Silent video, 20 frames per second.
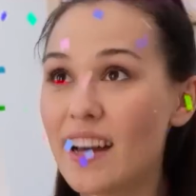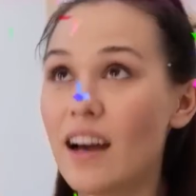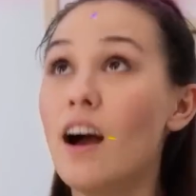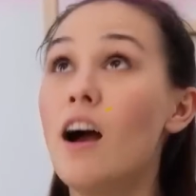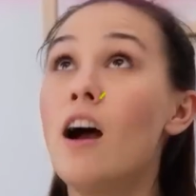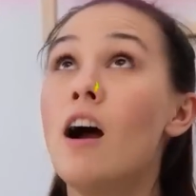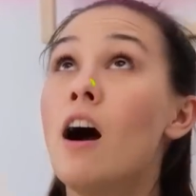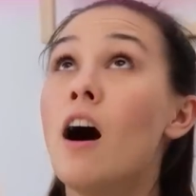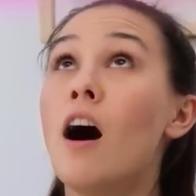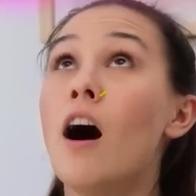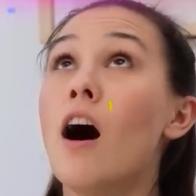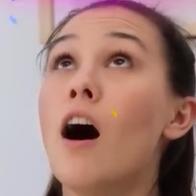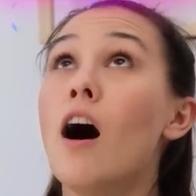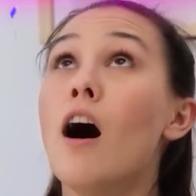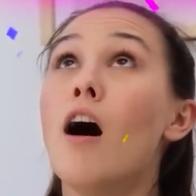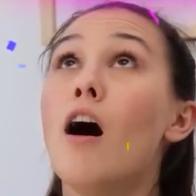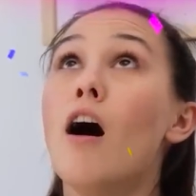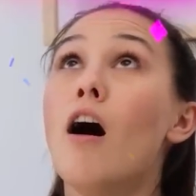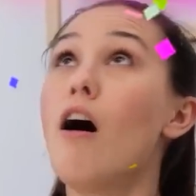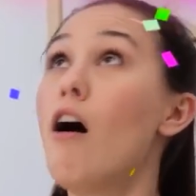more for
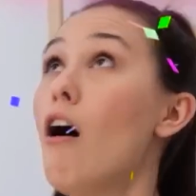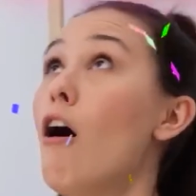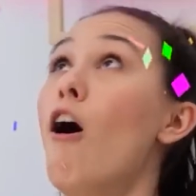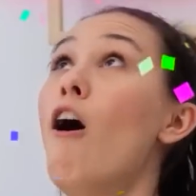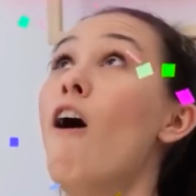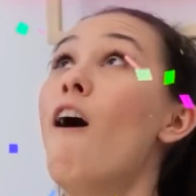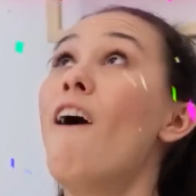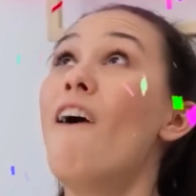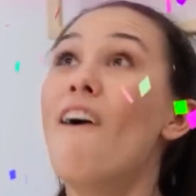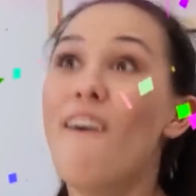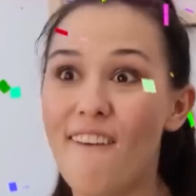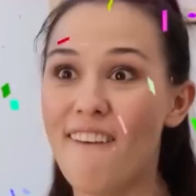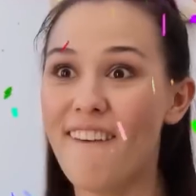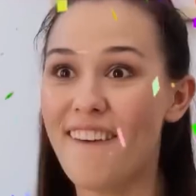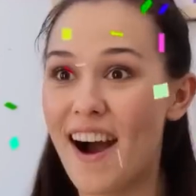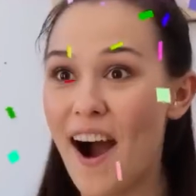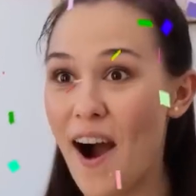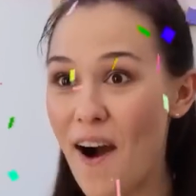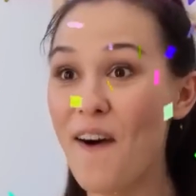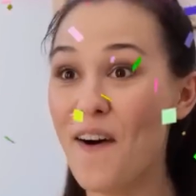that. What? No
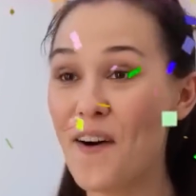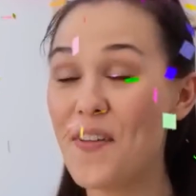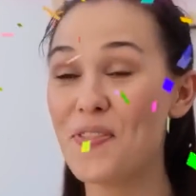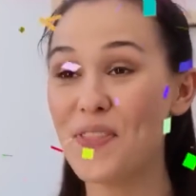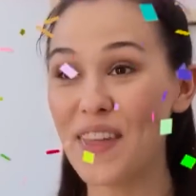way!